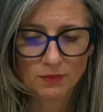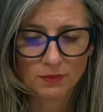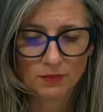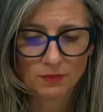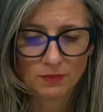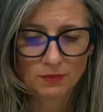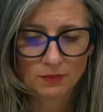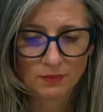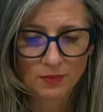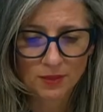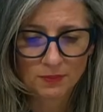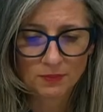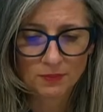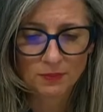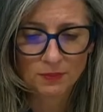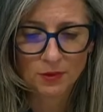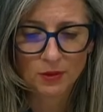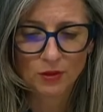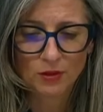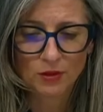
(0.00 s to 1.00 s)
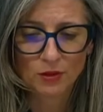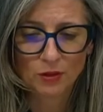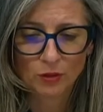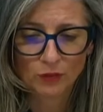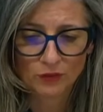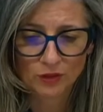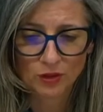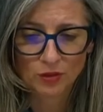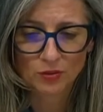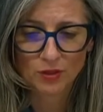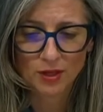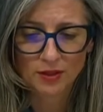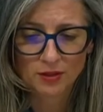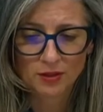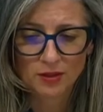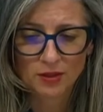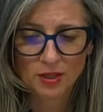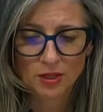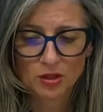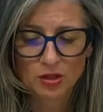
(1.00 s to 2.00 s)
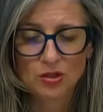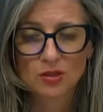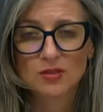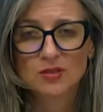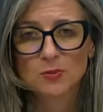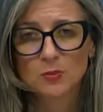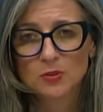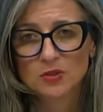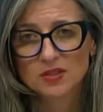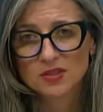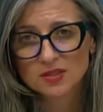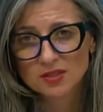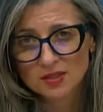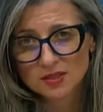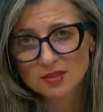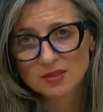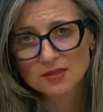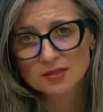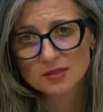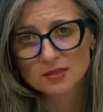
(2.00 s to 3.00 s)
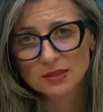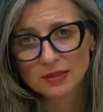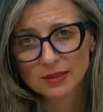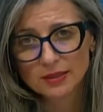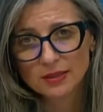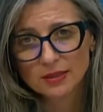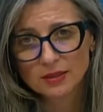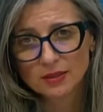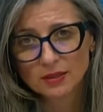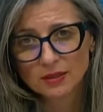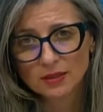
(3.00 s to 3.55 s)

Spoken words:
member of the United Nations persistently